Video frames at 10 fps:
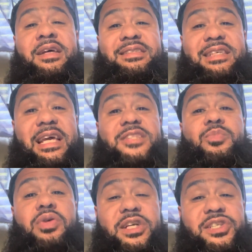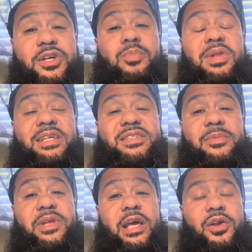Tank's pressure placed
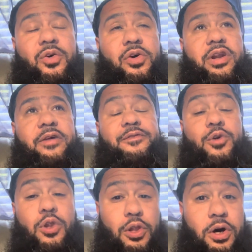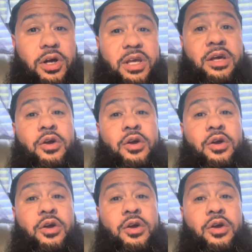him in that corner, and if you look